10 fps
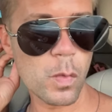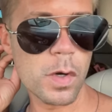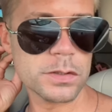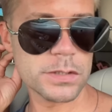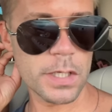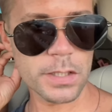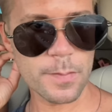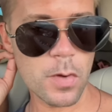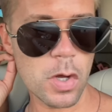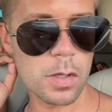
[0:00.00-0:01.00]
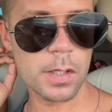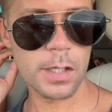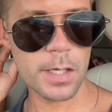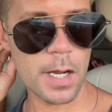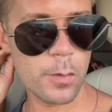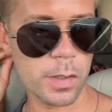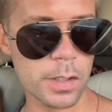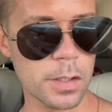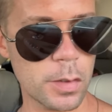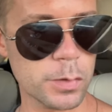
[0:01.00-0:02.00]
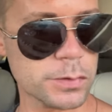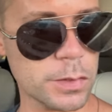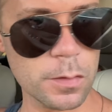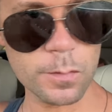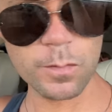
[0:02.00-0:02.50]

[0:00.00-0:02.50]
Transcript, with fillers: We've been at the mall, and now we're gonna go to